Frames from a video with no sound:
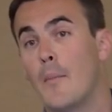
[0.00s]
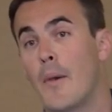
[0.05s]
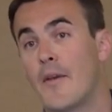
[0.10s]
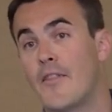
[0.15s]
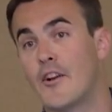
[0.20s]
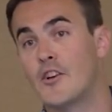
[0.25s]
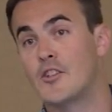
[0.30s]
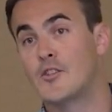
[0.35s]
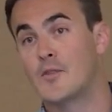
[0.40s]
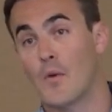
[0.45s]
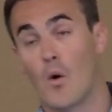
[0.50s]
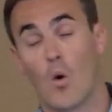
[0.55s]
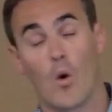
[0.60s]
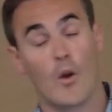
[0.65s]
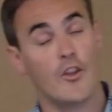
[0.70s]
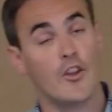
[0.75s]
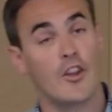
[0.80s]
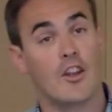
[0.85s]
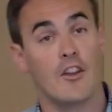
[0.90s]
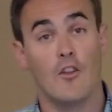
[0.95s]
but there's,
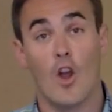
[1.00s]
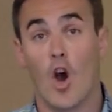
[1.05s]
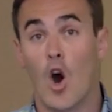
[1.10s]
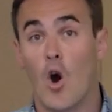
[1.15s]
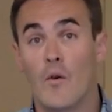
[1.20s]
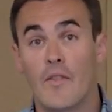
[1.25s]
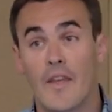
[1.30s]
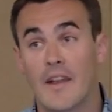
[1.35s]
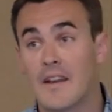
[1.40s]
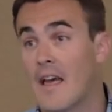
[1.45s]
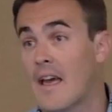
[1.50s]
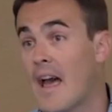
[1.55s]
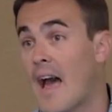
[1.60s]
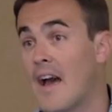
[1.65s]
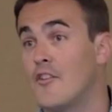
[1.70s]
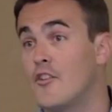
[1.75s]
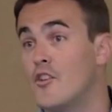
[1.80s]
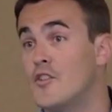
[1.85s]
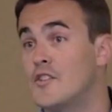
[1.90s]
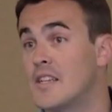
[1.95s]
or you can know
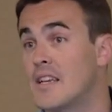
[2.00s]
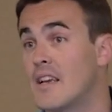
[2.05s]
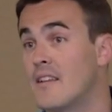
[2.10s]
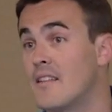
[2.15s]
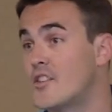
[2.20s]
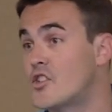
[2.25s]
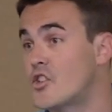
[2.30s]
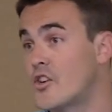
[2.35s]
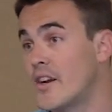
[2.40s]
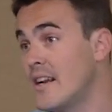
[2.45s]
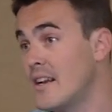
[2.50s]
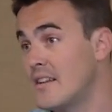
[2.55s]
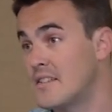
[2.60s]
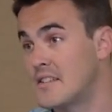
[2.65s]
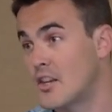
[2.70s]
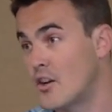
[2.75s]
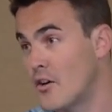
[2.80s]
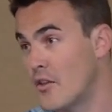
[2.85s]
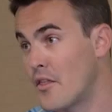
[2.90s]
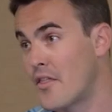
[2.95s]
that using a latrine is
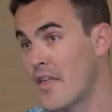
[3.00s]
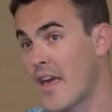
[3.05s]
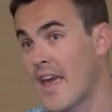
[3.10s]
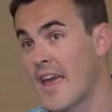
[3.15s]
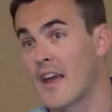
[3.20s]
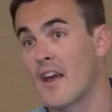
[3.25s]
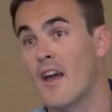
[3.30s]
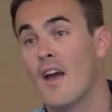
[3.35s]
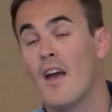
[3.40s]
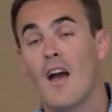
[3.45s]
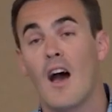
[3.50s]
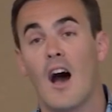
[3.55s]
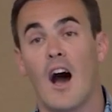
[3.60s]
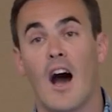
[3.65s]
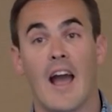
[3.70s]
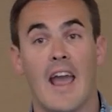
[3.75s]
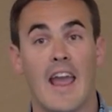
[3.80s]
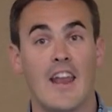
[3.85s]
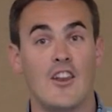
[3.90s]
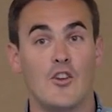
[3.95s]
a good thing,
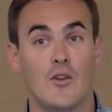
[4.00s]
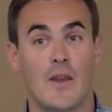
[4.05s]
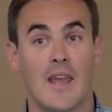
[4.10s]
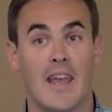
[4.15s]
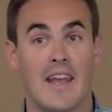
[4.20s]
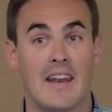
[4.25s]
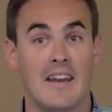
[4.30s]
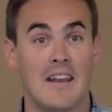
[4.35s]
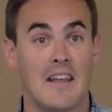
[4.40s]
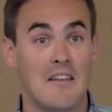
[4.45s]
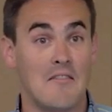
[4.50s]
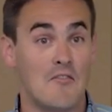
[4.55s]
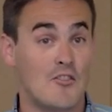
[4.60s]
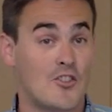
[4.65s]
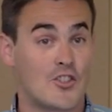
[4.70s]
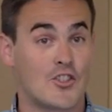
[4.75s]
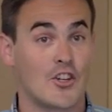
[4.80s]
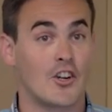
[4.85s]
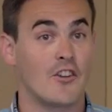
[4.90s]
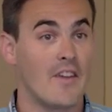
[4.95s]
uh, and you can
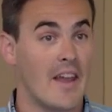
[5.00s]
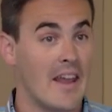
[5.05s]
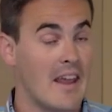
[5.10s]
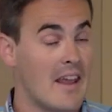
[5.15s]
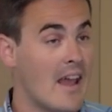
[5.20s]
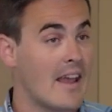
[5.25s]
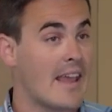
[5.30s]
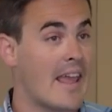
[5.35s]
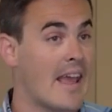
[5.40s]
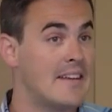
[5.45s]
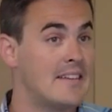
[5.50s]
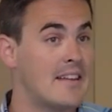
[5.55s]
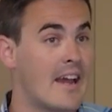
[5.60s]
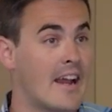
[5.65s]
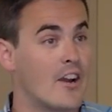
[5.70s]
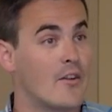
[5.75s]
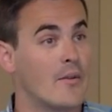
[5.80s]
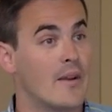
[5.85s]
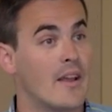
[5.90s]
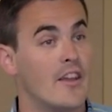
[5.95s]
survey, again,
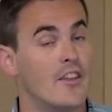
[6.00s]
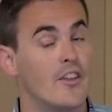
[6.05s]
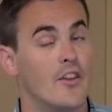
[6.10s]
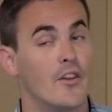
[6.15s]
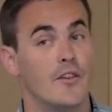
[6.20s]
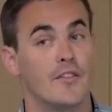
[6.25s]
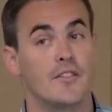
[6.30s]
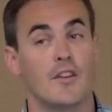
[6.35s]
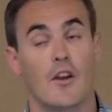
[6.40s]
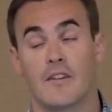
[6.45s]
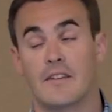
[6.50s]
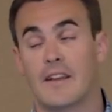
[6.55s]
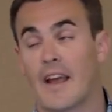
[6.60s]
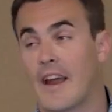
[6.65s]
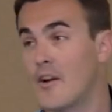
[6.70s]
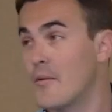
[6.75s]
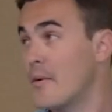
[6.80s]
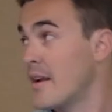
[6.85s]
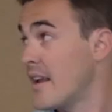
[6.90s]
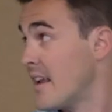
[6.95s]
diarrhea use, or
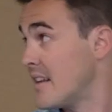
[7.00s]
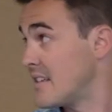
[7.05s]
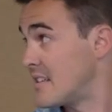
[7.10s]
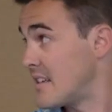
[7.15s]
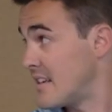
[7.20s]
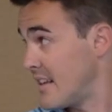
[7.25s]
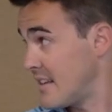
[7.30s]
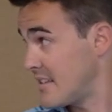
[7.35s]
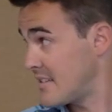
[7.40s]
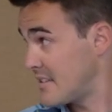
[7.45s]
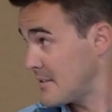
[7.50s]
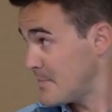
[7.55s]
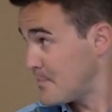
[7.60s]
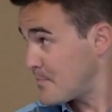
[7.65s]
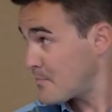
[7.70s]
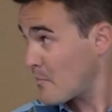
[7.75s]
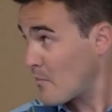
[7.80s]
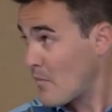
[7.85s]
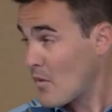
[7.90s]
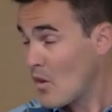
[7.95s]
diarrhea incidents.
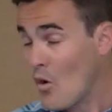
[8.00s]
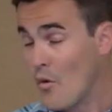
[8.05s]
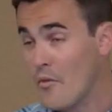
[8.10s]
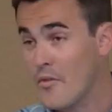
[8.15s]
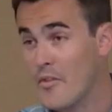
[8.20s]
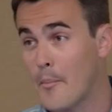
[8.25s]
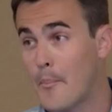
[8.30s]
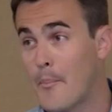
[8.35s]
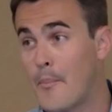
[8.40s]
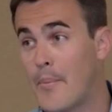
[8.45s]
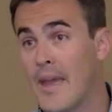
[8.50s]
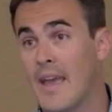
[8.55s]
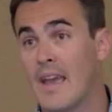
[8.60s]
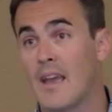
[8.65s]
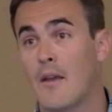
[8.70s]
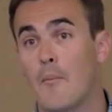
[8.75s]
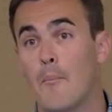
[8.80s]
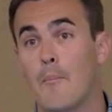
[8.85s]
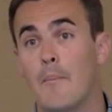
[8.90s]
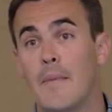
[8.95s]
The
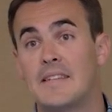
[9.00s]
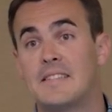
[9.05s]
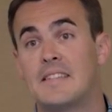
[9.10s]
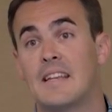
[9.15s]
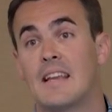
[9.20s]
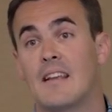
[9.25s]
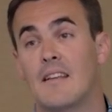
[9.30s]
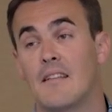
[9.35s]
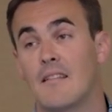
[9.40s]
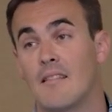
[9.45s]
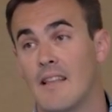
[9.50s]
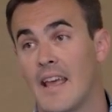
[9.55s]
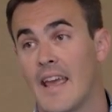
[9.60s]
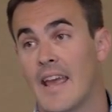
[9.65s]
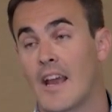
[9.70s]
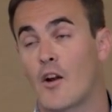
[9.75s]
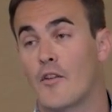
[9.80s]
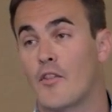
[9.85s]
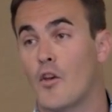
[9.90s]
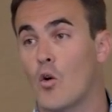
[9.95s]
big missing
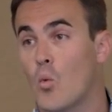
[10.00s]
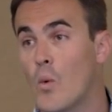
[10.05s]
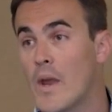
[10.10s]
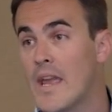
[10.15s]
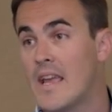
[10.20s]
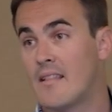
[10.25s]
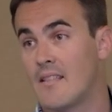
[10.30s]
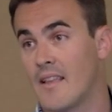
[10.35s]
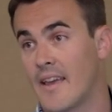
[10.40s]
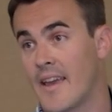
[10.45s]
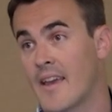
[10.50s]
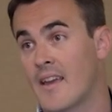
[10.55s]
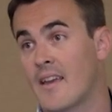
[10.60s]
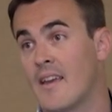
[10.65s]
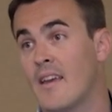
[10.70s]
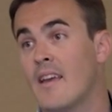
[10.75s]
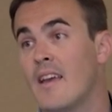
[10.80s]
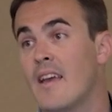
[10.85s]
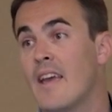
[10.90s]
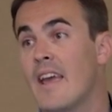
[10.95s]
link or the weak
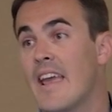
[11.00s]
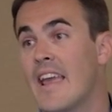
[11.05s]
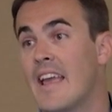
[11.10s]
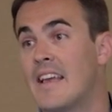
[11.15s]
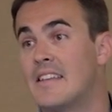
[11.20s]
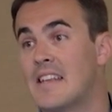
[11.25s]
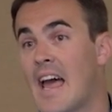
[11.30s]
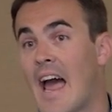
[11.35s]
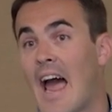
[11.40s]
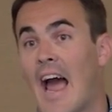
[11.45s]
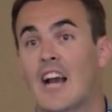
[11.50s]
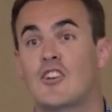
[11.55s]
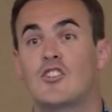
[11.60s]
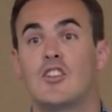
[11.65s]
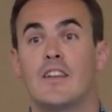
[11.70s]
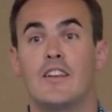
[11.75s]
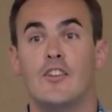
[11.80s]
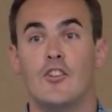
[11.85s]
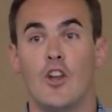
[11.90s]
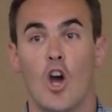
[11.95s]
link is
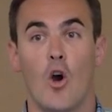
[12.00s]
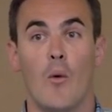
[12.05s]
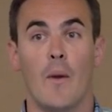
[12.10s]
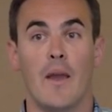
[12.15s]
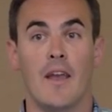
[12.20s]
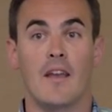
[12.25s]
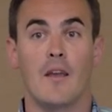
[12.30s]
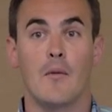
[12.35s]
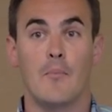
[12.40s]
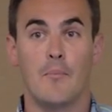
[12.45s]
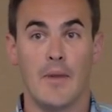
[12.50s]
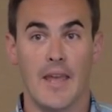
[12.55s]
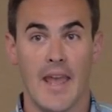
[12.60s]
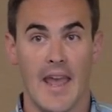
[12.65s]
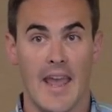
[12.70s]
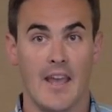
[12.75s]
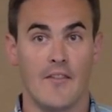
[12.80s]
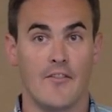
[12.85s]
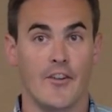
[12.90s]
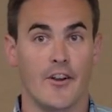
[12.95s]
actually knowing
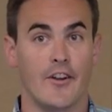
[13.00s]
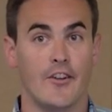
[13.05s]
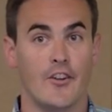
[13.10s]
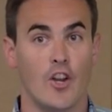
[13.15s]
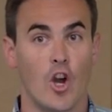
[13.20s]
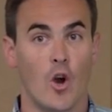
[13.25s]
behavior and